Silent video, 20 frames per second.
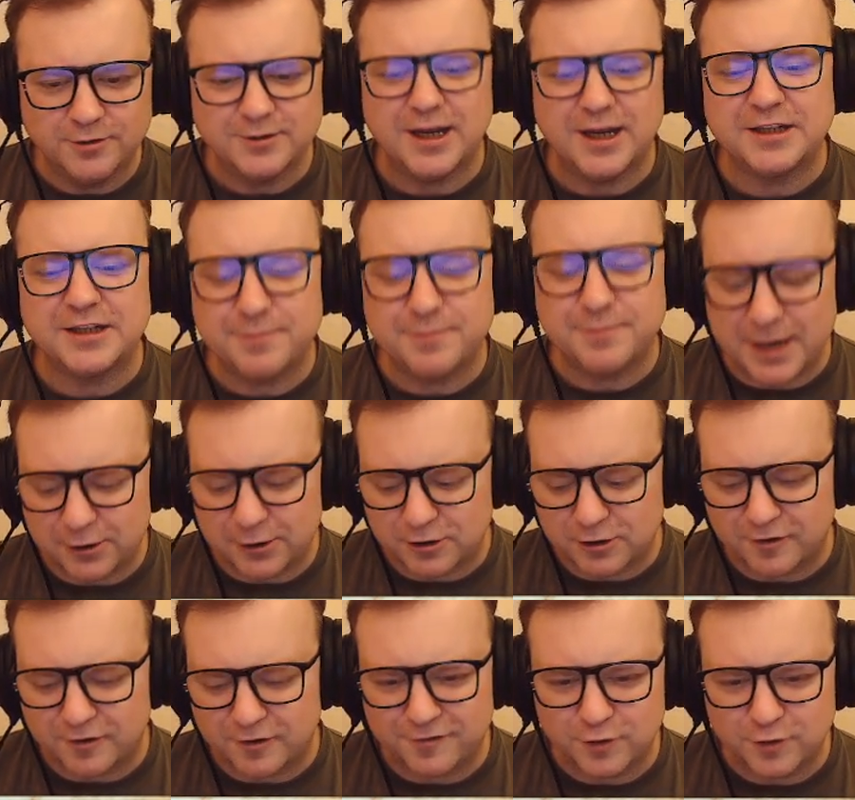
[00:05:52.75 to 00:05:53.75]
And in
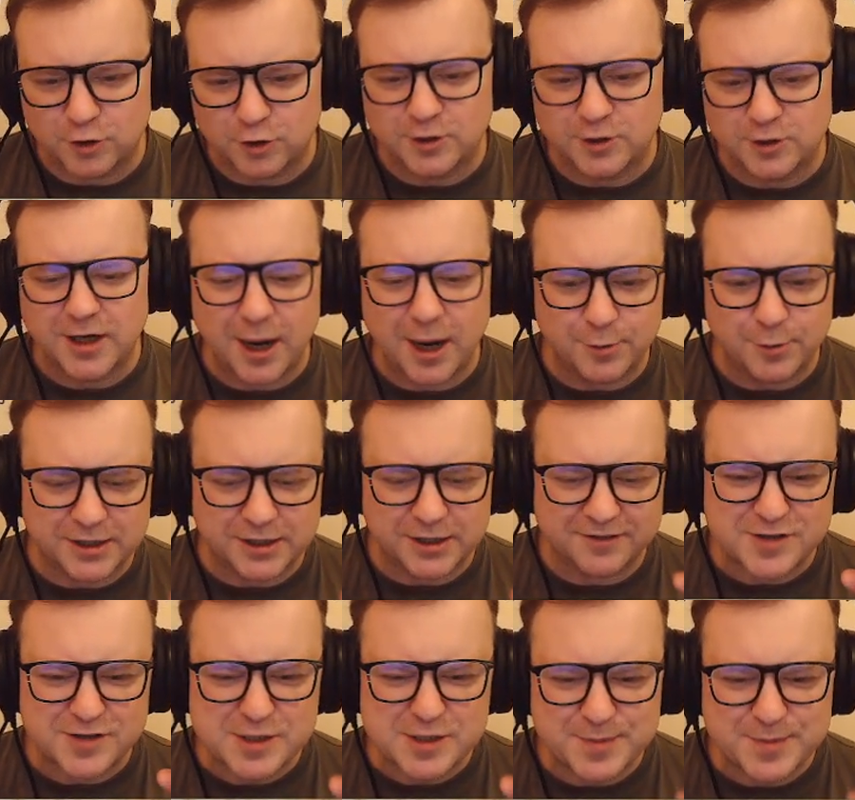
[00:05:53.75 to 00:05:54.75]
paragraph 4, I will give
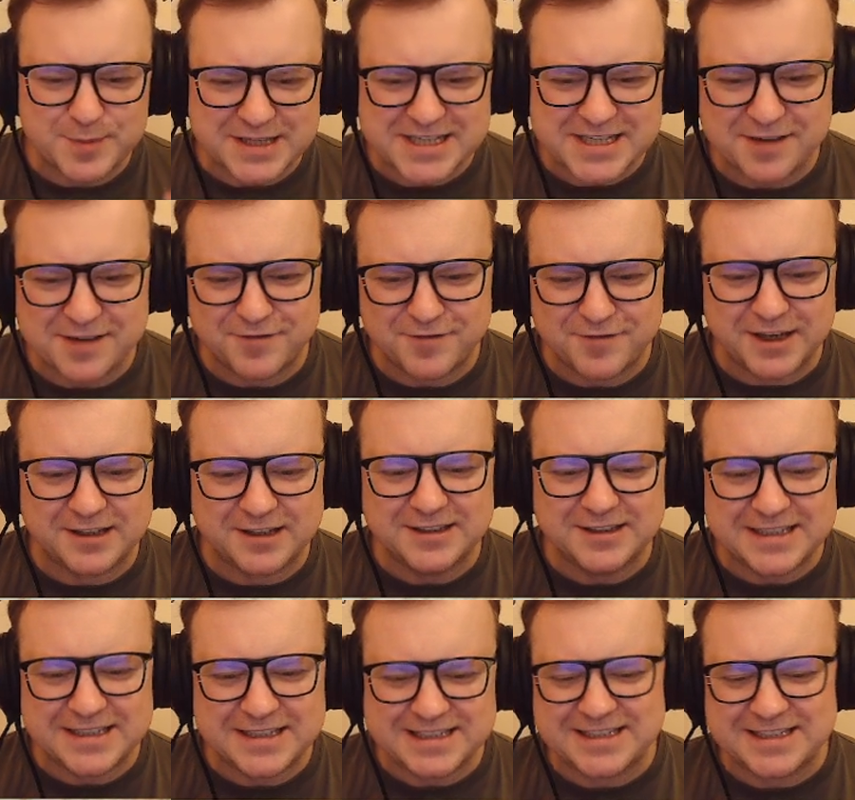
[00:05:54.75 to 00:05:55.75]
specific
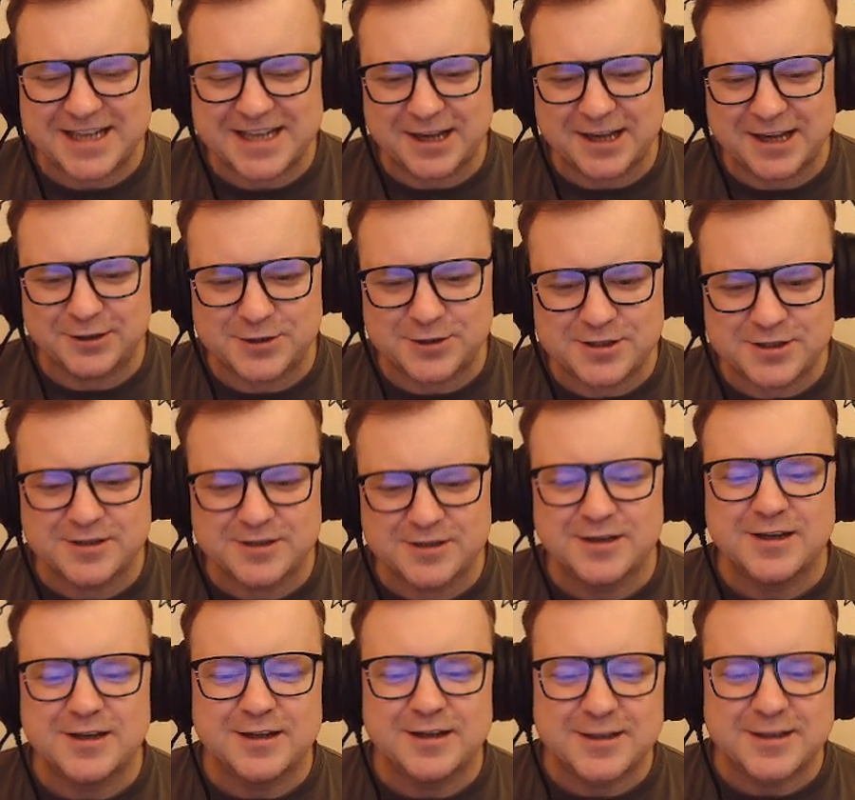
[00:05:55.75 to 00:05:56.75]
details,
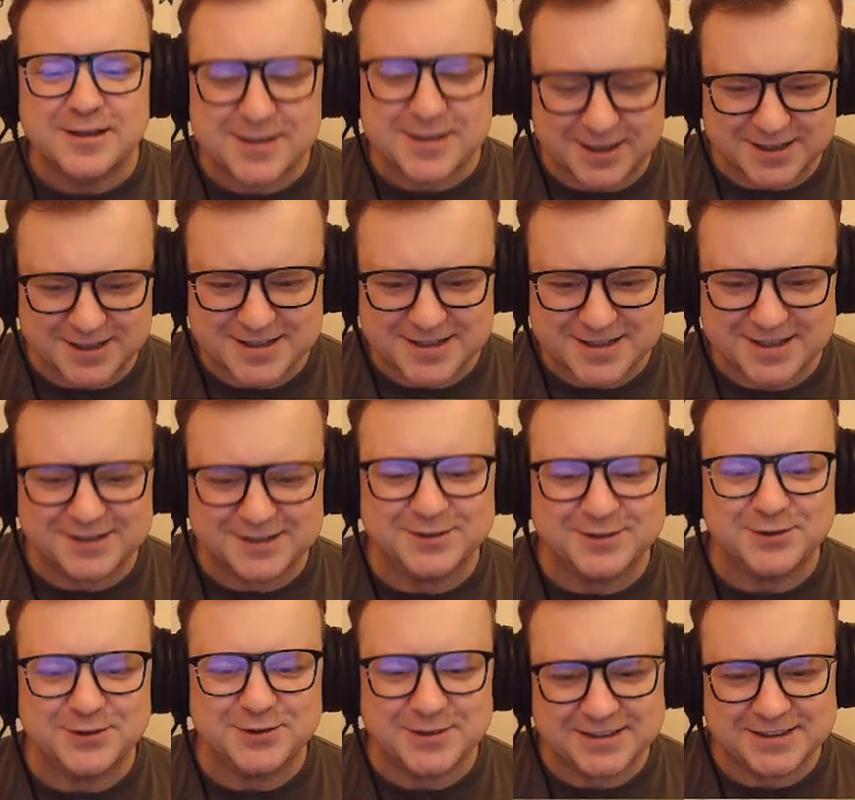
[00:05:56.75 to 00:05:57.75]

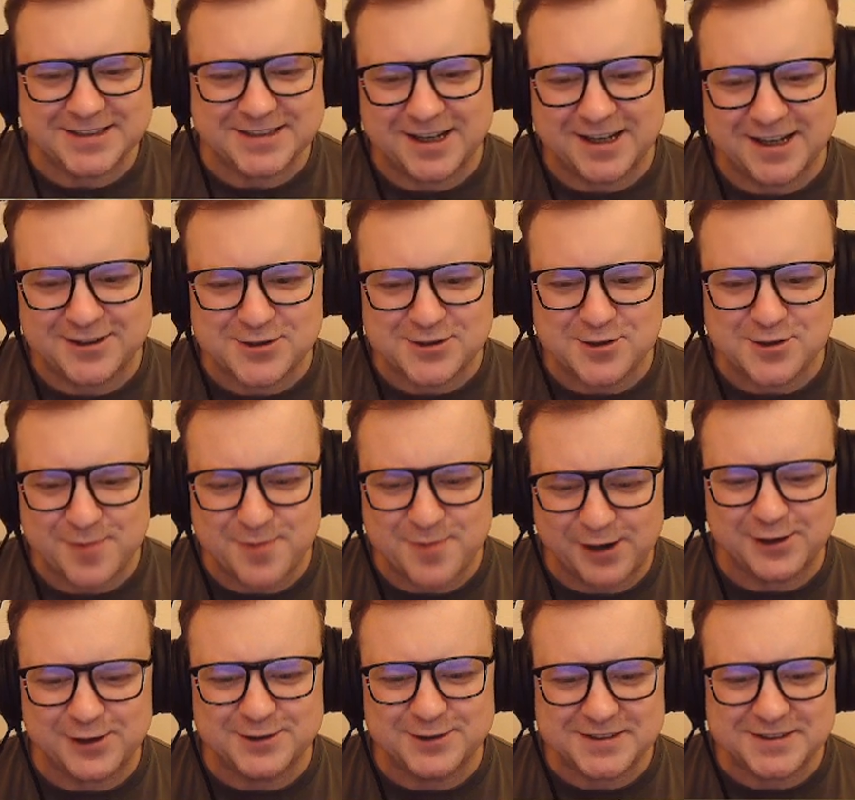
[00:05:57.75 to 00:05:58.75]
statistical details,
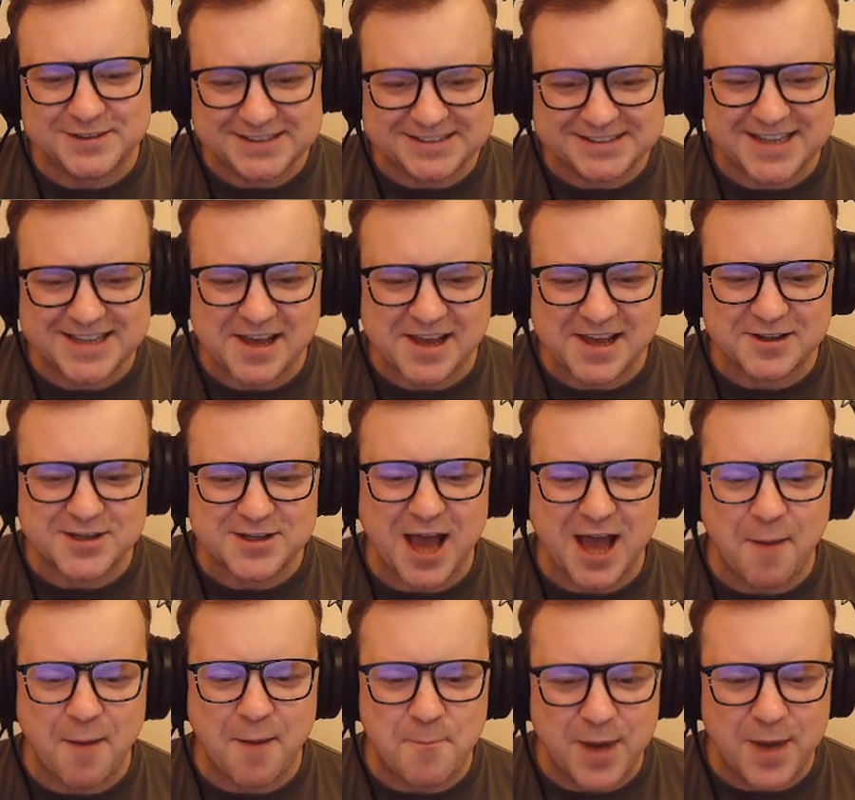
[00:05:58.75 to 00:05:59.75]
numerical details
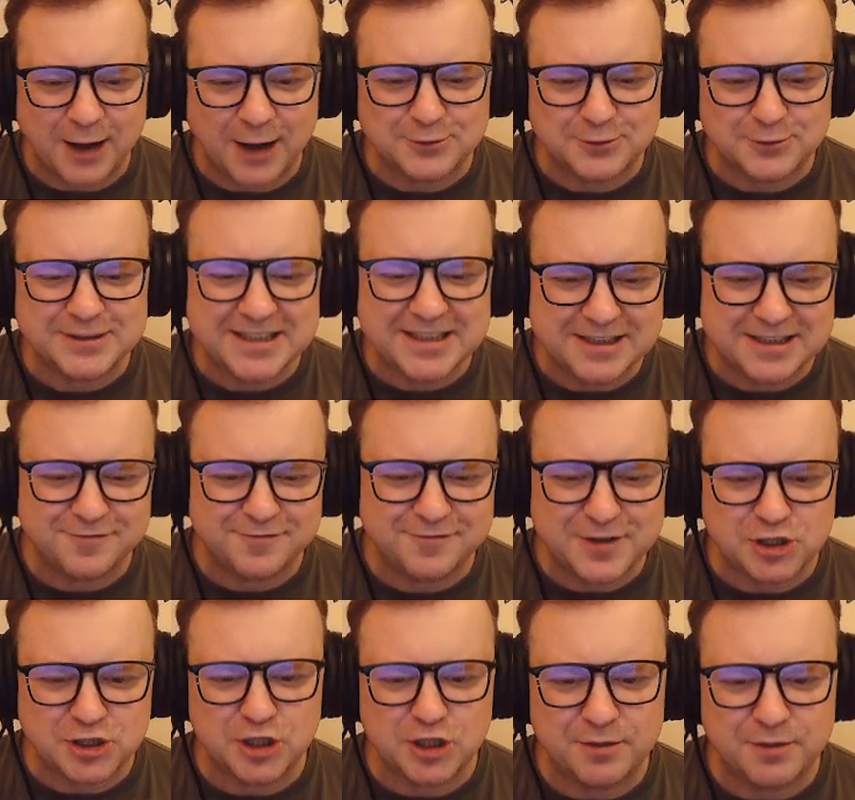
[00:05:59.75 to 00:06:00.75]
about key
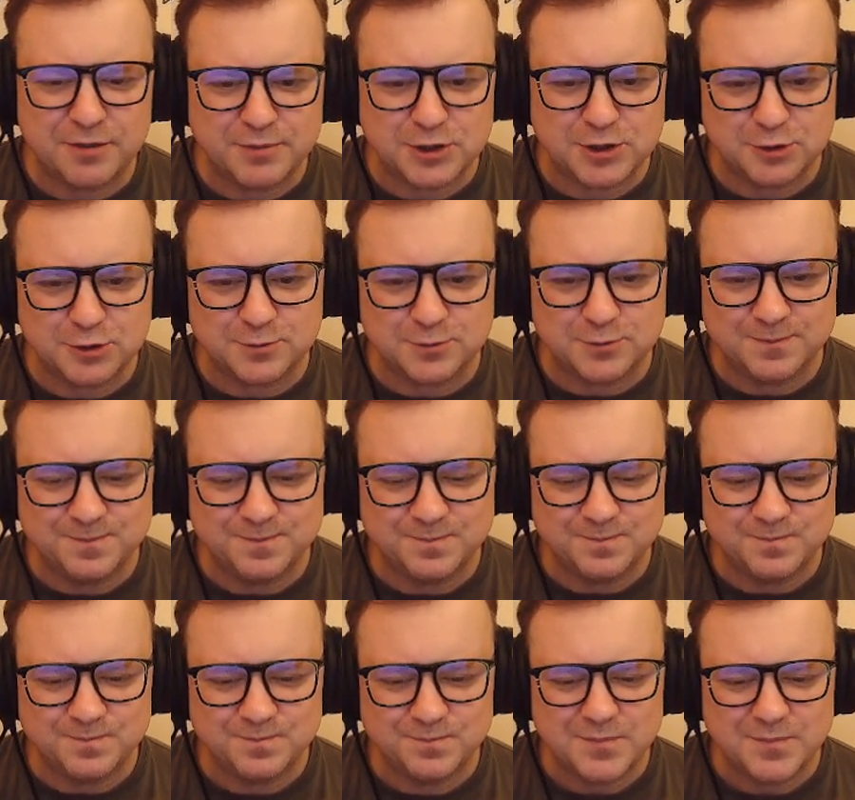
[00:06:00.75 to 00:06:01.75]
feature number 2.
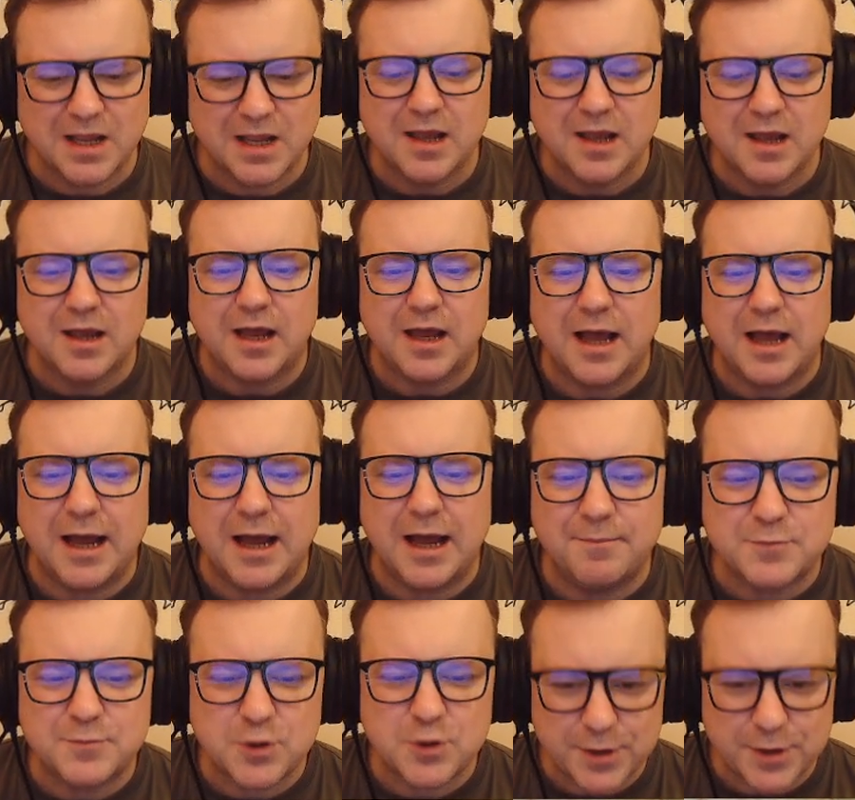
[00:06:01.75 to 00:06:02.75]

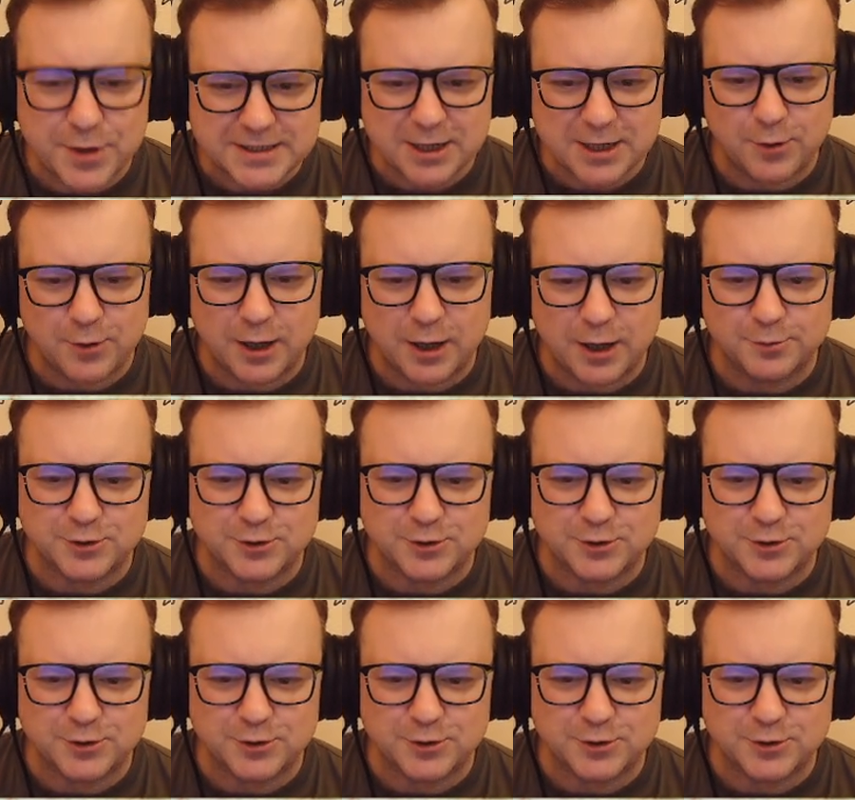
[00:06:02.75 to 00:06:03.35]
So that's how I would